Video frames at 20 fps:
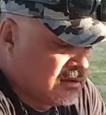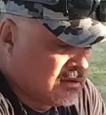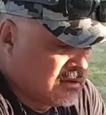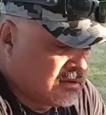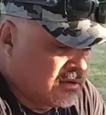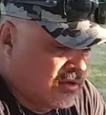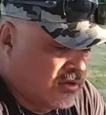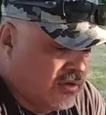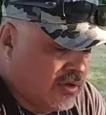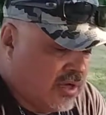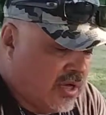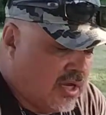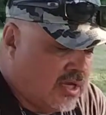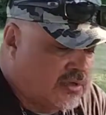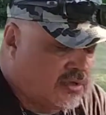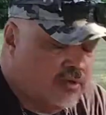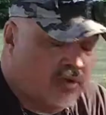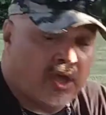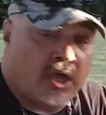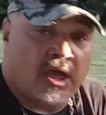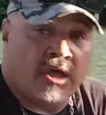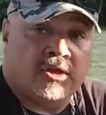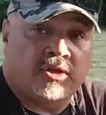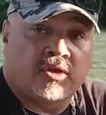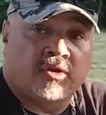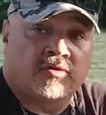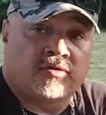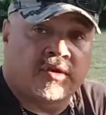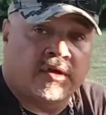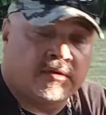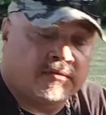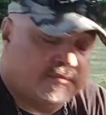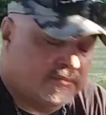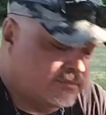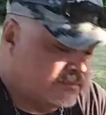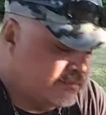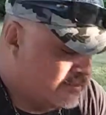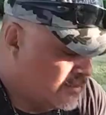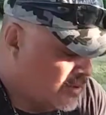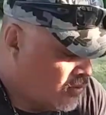Show you guys you can use it.
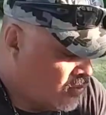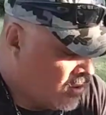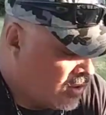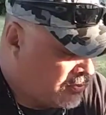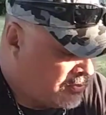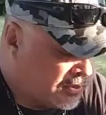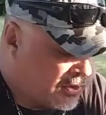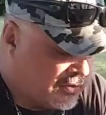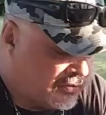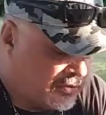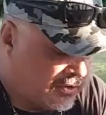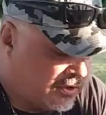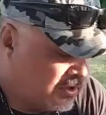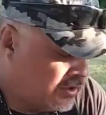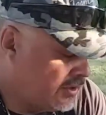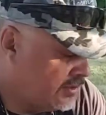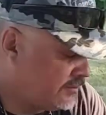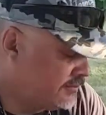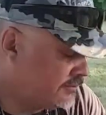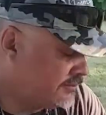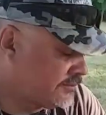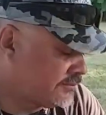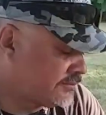Worked perfectly.